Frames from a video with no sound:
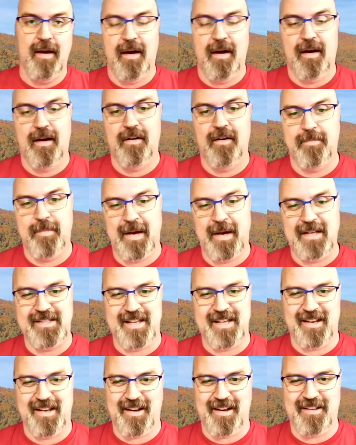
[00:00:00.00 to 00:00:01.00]
of my
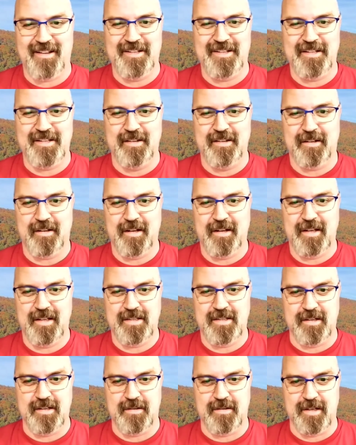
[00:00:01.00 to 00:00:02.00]
technology learning
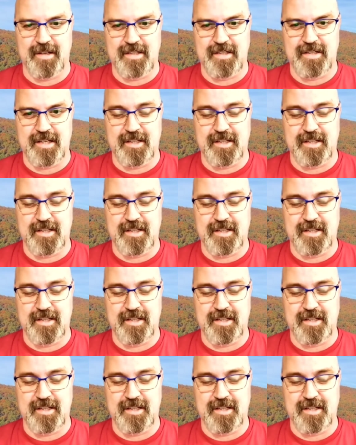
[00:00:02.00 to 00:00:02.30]
series.